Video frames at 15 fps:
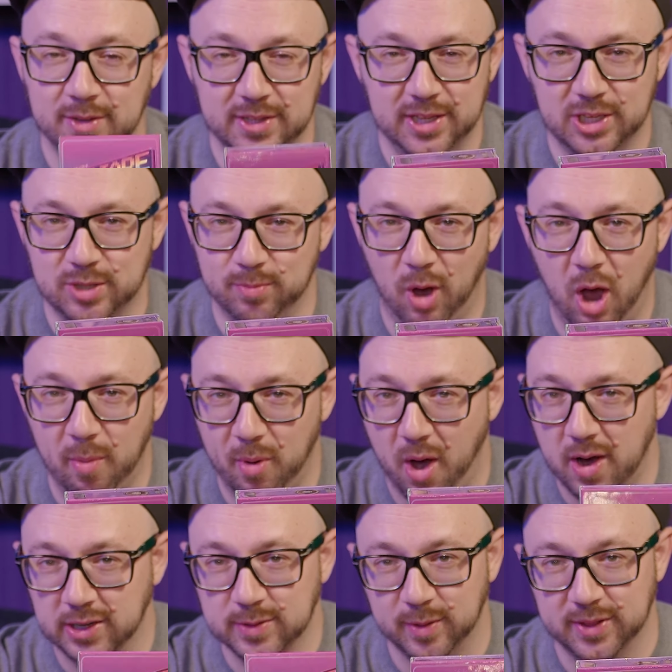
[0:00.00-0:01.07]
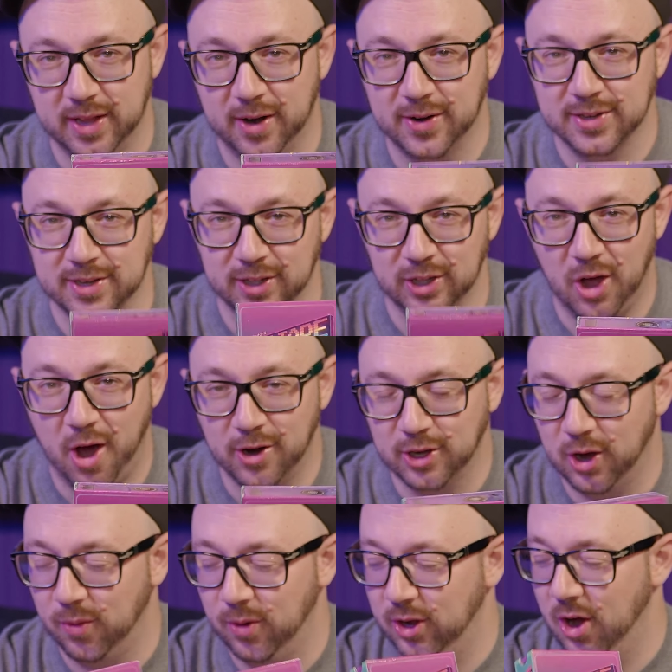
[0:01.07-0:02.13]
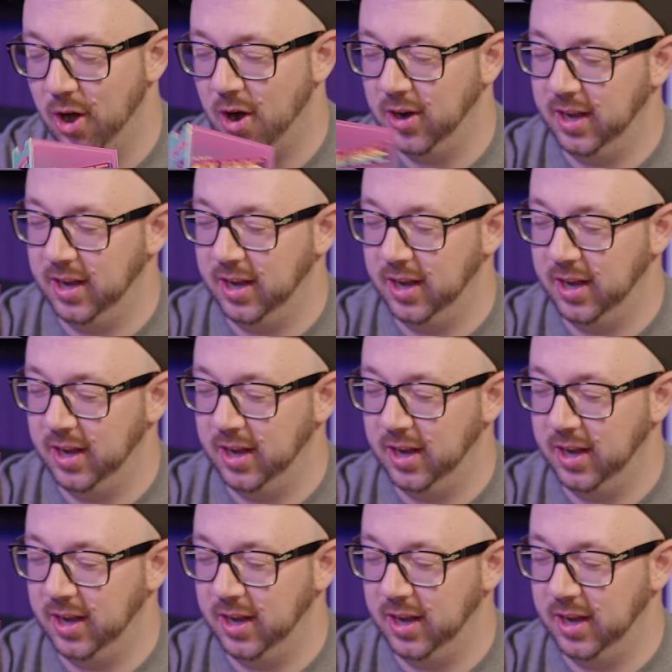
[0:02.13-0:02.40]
in this small box, but there is a lot going on